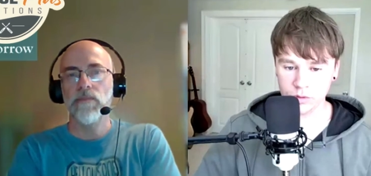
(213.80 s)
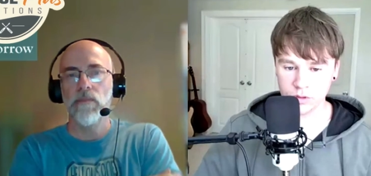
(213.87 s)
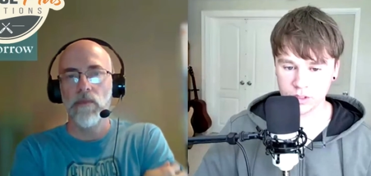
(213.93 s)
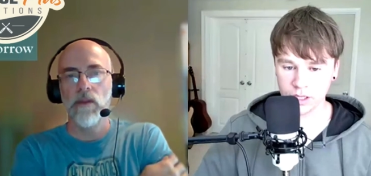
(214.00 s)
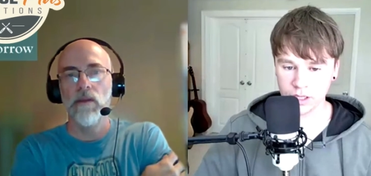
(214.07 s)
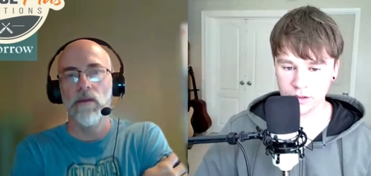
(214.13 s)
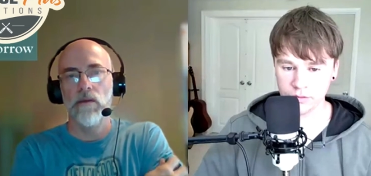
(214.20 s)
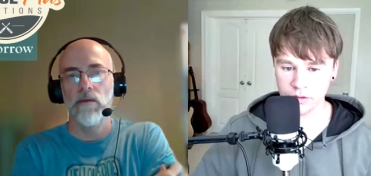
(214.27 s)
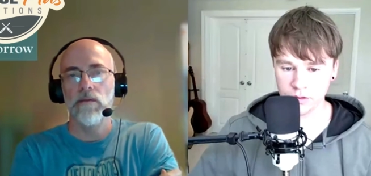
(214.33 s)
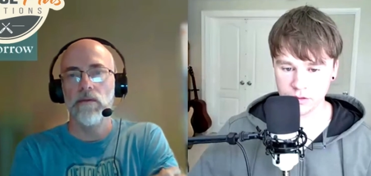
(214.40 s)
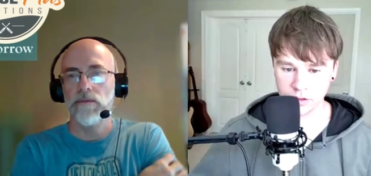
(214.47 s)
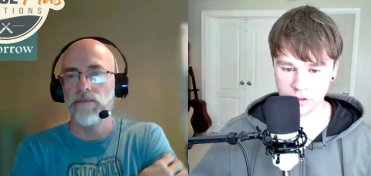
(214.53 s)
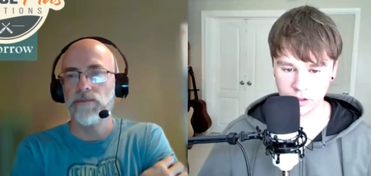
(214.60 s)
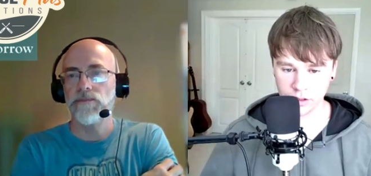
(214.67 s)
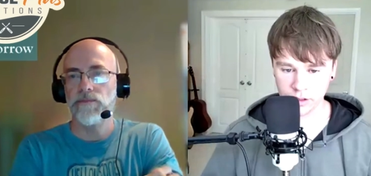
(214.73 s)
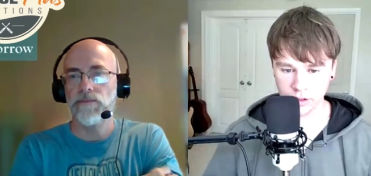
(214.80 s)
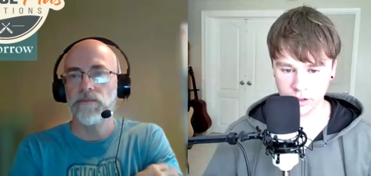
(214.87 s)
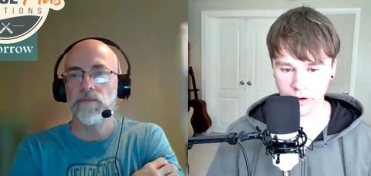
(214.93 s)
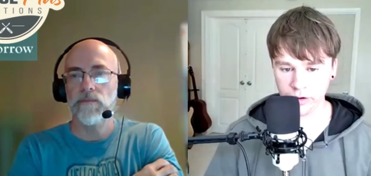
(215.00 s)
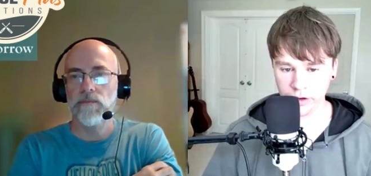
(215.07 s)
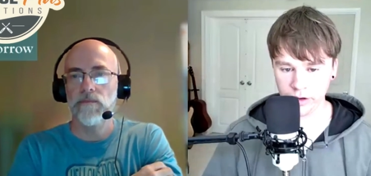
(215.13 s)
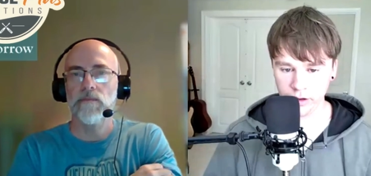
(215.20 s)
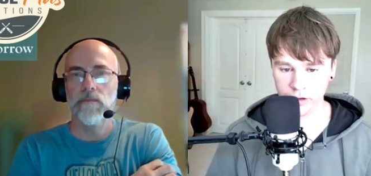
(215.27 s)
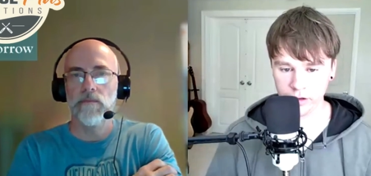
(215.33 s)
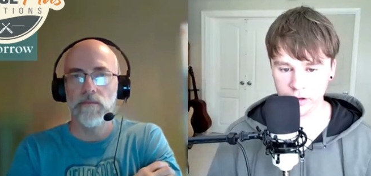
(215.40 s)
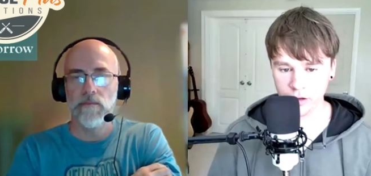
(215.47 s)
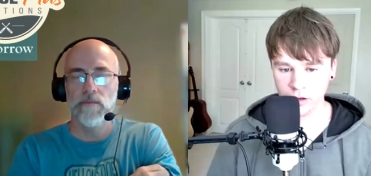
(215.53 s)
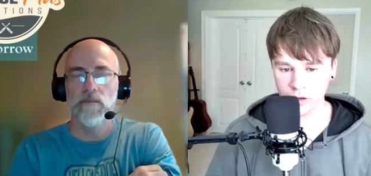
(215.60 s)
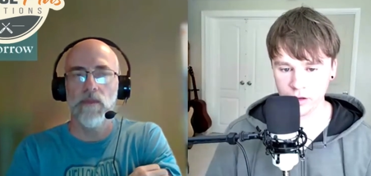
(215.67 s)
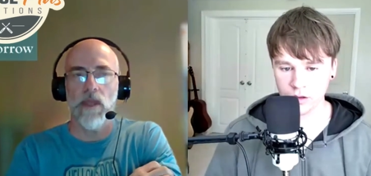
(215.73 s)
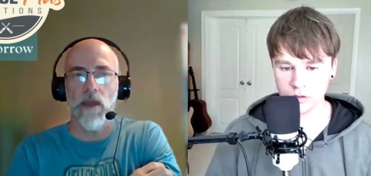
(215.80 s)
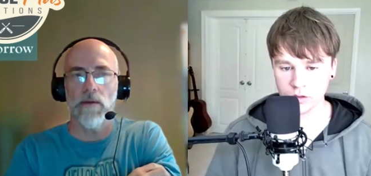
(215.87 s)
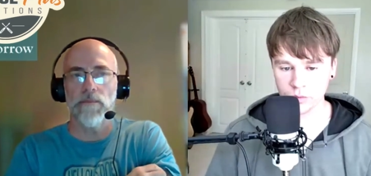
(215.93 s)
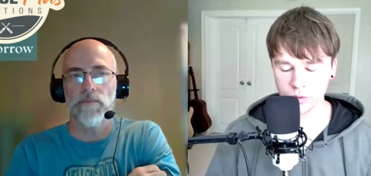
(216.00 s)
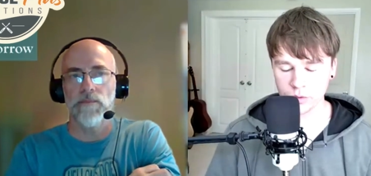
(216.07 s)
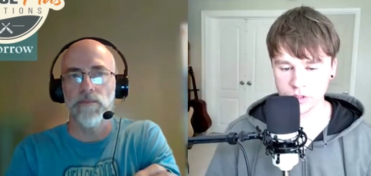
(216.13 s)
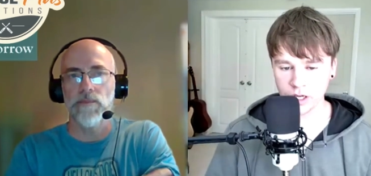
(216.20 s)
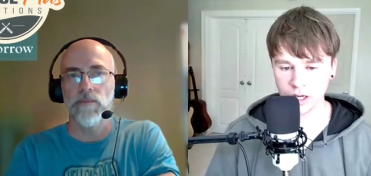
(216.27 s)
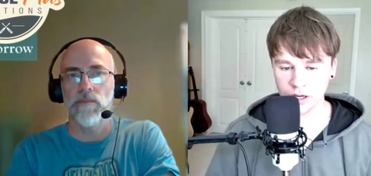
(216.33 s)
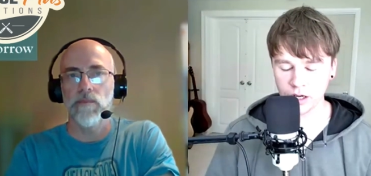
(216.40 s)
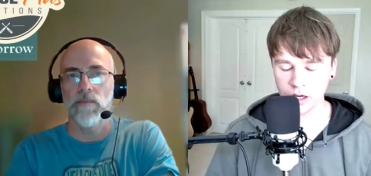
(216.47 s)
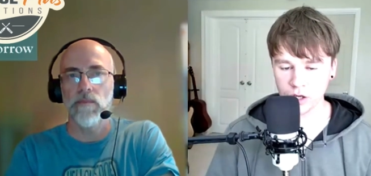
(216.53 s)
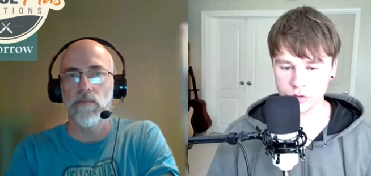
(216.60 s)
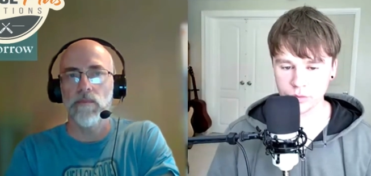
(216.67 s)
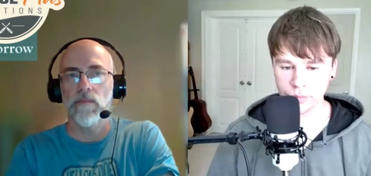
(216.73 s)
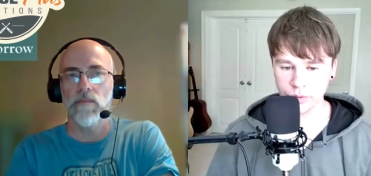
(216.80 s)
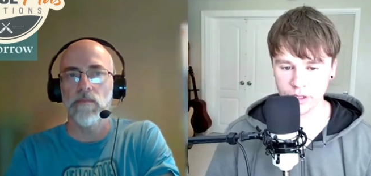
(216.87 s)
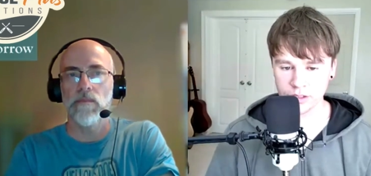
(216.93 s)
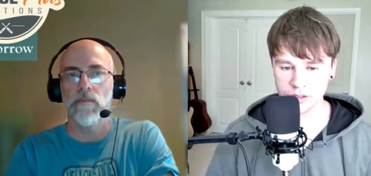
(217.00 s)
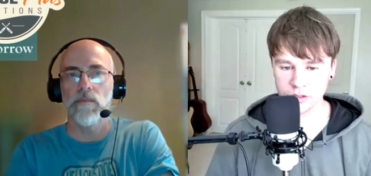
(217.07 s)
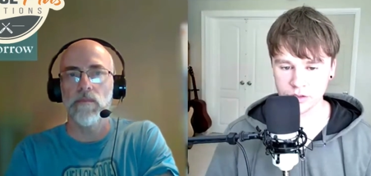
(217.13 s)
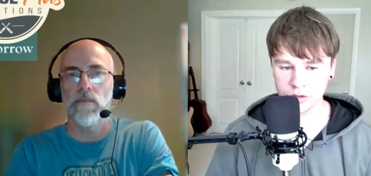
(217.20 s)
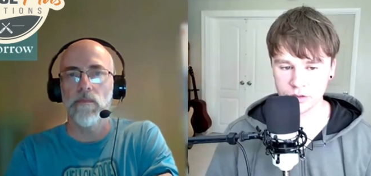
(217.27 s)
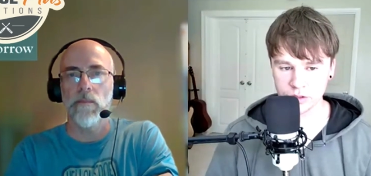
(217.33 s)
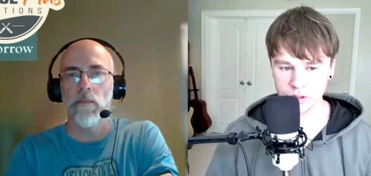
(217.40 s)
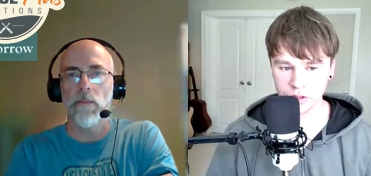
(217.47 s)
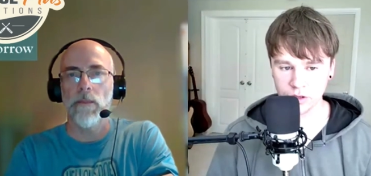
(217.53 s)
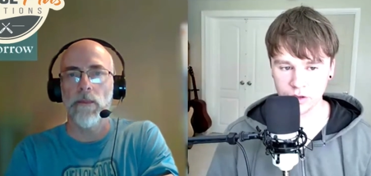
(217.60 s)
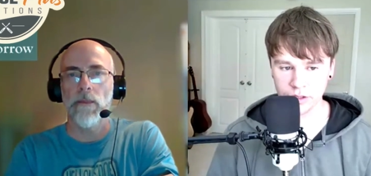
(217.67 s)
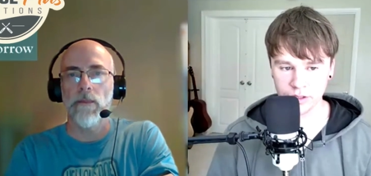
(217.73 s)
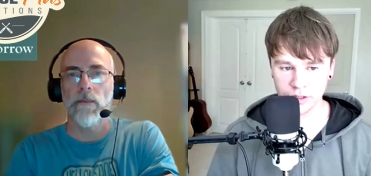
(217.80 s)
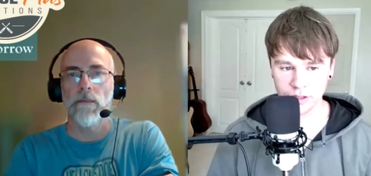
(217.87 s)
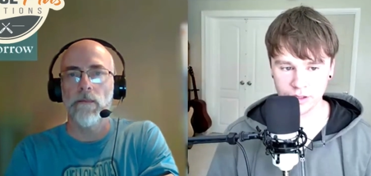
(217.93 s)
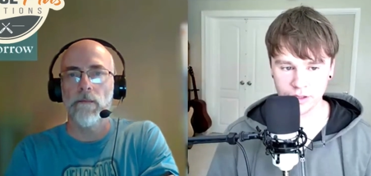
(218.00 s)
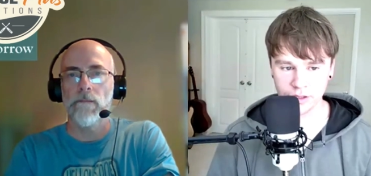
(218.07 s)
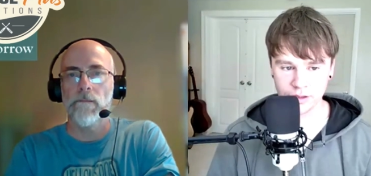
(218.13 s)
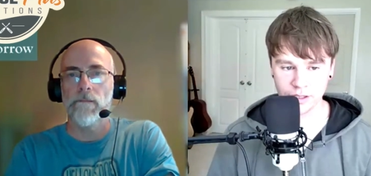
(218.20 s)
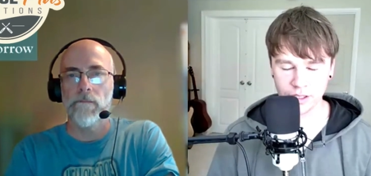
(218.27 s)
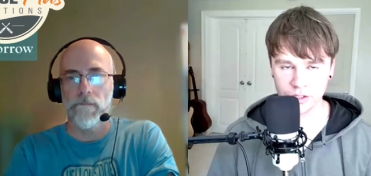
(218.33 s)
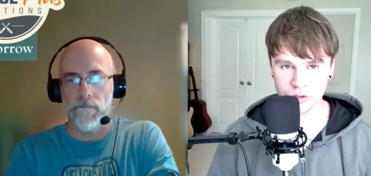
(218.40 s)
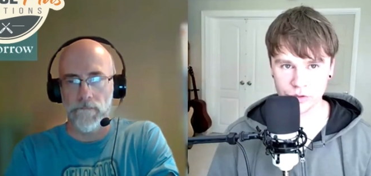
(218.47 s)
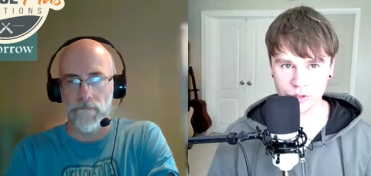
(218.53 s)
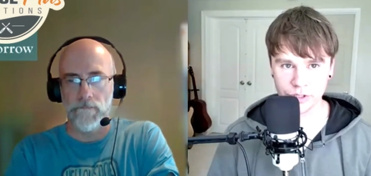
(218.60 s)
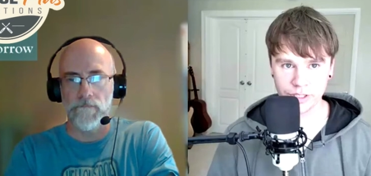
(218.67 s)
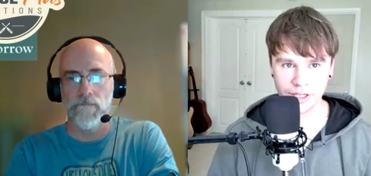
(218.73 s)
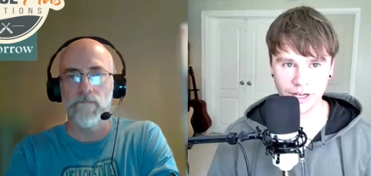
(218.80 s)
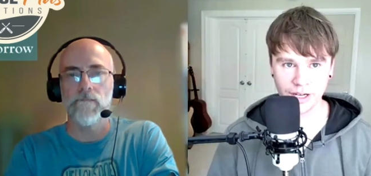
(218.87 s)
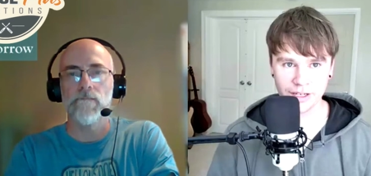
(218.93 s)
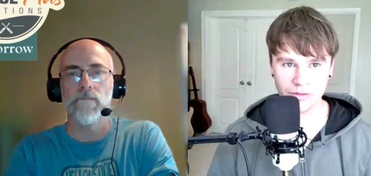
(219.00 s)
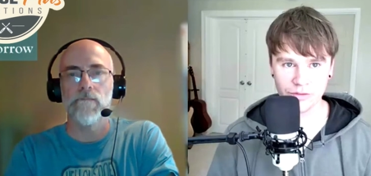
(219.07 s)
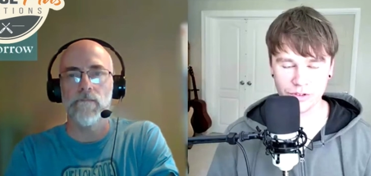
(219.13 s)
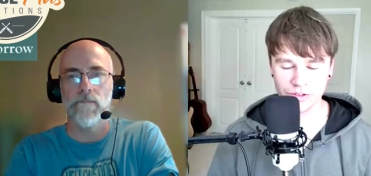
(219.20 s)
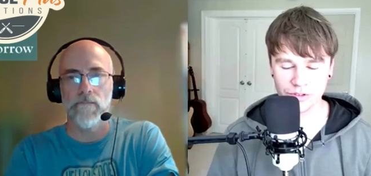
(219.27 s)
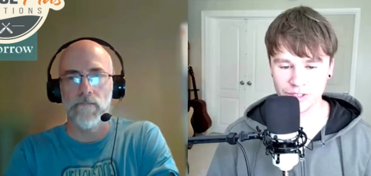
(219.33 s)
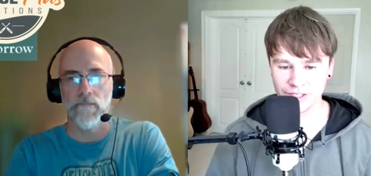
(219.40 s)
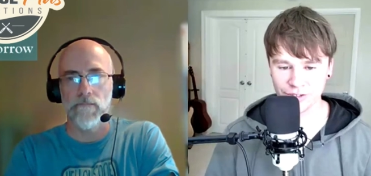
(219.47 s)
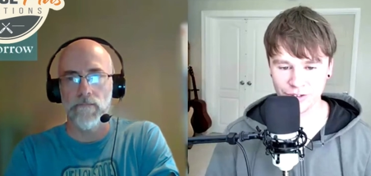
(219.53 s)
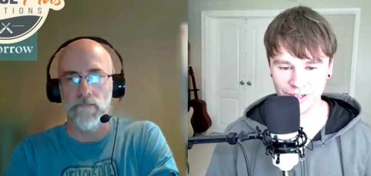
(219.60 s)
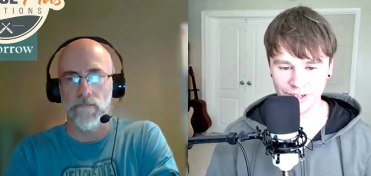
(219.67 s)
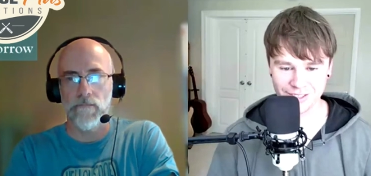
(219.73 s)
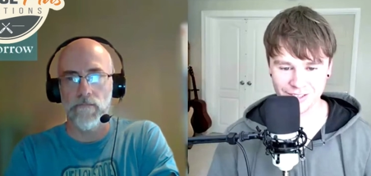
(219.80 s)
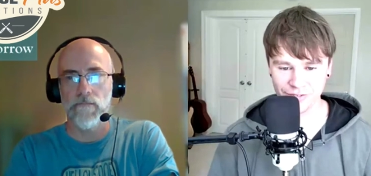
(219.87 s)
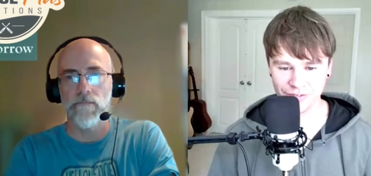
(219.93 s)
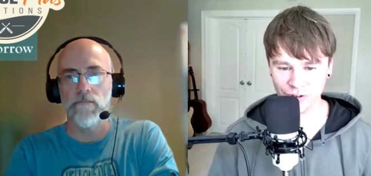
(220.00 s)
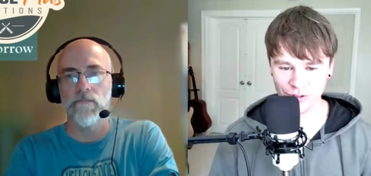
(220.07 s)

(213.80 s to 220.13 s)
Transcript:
Speaker 1: was kind of the starting area so yeah. we're talking 100 plus years ago and the, the history kind of disintegrates the